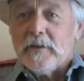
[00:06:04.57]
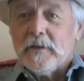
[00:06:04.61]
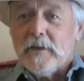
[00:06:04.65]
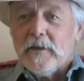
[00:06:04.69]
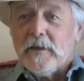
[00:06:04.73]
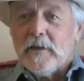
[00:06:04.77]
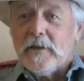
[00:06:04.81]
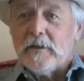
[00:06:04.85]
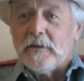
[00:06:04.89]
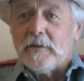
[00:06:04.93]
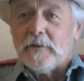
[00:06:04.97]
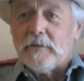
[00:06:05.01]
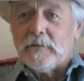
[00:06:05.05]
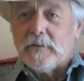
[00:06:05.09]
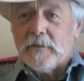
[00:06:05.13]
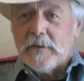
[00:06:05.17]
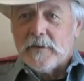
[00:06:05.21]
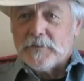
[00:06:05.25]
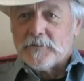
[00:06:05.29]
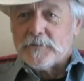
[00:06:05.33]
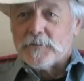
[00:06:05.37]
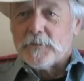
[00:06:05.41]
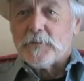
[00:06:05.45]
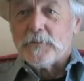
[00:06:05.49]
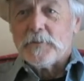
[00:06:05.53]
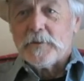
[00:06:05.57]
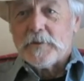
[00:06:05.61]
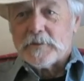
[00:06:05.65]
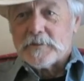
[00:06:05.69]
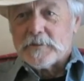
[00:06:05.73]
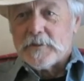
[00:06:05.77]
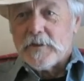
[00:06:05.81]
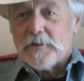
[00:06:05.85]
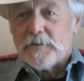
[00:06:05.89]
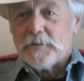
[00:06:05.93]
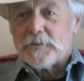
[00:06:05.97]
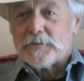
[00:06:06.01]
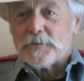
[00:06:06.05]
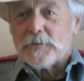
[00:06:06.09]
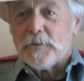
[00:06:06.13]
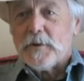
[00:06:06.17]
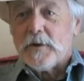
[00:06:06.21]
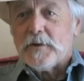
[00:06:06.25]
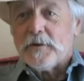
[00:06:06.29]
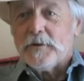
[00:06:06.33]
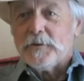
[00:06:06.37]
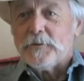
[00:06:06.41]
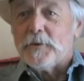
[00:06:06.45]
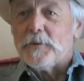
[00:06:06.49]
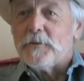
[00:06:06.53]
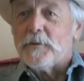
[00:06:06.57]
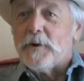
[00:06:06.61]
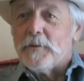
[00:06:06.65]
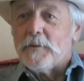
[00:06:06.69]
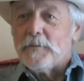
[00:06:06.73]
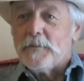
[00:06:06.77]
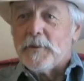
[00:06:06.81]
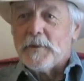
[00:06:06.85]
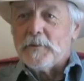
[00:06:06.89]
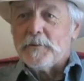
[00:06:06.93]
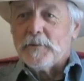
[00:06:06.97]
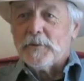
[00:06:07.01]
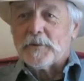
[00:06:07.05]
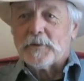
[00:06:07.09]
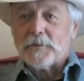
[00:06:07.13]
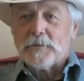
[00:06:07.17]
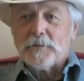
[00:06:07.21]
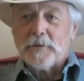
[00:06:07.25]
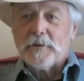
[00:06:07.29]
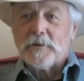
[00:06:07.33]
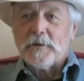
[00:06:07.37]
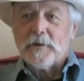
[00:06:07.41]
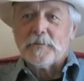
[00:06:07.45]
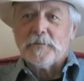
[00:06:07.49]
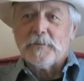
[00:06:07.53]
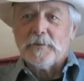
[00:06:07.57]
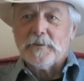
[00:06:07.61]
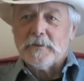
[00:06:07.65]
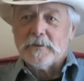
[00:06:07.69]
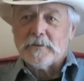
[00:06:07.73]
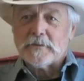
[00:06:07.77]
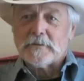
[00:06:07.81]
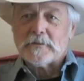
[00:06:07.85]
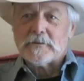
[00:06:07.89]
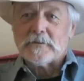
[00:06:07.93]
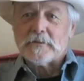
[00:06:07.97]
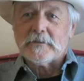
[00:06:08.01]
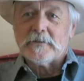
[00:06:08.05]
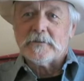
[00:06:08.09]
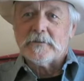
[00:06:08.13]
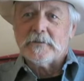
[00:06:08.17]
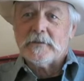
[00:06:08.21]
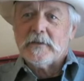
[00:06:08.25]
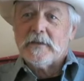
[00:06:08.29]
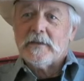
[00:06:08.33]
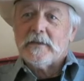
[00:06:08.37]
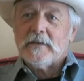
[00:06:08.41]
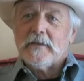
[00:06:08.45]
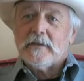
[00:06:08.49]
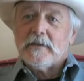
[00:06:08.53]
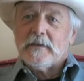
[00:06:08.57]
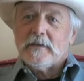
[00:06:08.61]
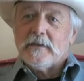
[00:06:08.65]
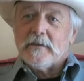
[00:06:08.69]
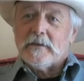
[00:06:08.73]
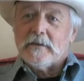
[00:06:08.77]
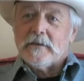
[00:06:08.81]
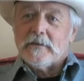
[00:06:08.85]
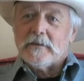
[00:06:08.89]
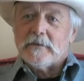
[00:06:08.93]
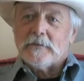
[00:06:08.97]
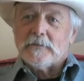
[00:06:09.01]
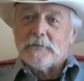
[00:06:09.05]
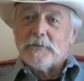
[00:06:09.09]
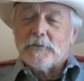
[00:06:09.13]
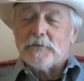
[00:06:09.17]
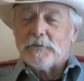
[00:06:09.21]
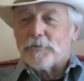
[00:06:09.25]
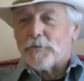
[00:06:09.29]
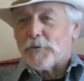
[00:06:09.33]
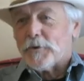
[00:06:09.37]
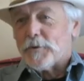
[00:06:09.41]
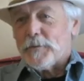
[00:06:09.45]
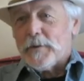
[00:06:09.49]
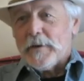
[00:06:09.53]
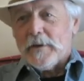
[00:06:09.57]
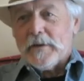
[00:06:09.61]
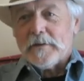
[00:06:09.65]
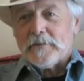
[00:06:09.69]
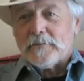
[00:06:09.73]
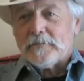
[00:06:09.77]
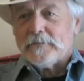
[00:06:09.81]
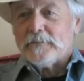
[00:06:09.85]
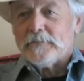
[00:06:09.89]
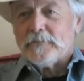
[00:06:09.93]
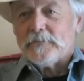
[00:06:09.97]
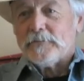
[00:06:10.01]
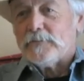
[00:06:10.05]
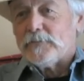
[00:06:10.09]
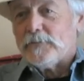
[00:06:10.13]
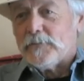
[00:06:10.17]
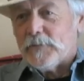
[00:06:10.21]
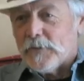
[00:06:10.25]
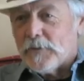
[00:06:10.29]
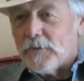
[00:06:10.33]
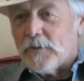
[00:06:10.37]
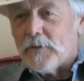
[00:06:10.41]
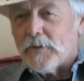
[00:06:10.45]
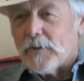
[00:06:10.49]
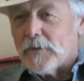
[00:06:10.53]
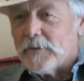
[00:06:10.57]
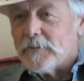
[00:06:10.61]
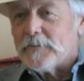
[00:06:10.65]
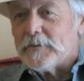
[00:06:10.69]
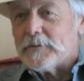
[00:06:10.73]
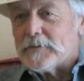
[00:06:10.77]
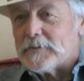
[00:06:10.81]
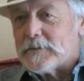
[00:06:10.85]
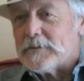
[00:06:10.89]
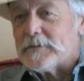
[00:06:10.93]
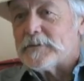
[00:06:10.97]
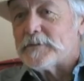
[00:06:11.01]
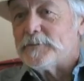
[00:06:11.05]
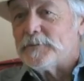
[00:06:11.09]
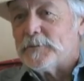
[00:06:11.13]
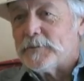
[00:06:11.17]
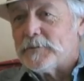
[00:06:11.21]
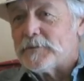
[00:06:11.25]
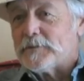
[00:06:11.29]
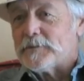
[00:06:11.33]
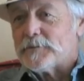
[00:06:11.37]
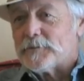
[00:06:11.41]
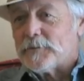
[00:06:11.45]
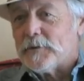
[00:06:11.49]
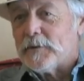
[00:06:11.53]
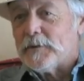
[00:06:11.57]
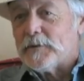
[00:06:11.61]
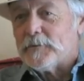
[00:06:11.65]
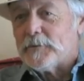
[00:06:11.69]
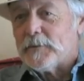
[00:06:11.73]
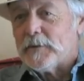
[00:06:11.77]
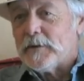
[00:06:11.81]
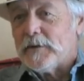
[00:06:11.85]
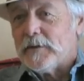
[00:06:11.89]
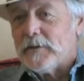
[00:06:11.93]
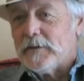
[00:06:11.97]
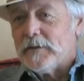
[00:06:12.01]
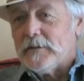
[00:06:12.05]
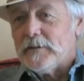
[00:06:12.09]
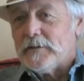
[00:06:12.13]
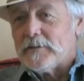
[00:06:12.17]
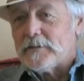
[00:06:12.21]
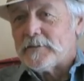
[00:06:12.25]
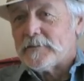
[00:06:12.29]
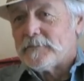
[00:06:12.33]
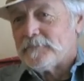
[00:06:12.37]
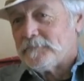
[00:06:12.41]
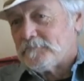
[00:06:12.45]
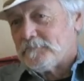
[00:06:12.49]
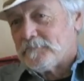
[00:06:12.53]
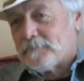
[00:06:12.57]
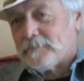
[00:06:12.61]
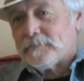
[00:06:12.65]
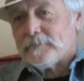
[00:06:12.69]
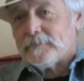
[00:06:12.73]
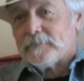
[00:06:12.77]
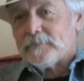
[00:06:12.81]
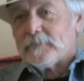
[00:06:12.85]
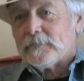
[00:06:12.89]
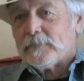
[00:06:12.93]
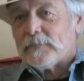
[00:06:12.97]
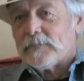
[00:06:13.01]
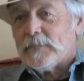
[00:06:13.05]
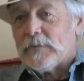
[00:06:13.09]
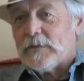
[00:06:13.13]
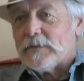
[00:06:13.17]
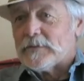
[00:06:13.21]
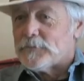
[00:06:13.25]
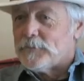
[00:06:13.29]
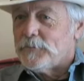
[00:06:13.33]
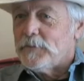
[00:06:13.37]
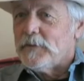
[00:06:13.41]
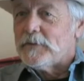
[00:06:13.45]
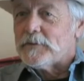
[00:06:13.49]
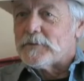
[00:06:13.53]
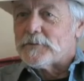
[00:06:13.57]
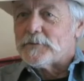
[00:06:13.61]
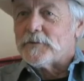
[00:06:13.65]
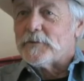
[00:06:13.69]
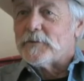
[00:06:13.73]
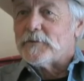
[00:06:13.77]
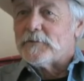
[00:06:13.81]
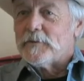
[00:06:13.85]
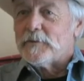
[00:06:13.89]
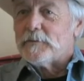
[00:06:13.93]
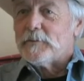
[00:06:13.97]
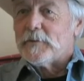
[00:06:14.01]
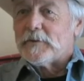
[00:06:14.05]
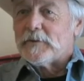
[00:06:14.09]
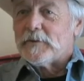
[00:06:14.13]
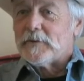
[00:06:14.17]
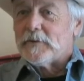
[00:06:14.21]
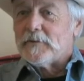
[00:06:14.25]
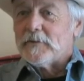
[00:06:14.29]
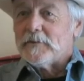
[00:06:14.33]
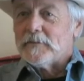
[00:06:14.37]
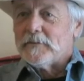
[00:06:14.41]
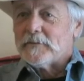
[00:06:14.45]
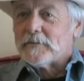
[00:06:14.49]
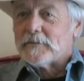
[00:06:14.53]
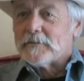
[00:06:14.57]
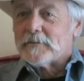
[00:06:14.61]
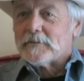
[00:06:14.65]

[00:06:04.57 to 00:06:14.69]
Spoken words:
And that's what we as authors want to do. We want people to read our books. So the format, the delivery system, which is really what it is, it's really sort of immaterial.